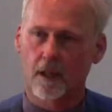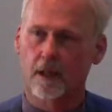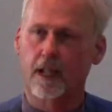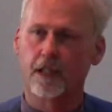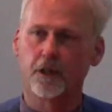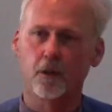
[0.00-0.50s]

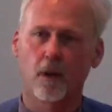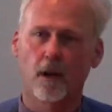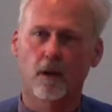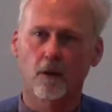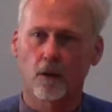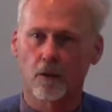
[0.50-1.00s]
that you are
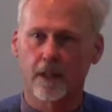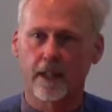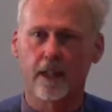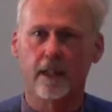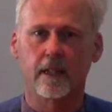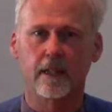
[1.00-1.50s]

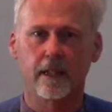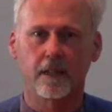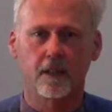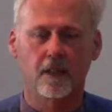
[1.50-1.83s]
holding in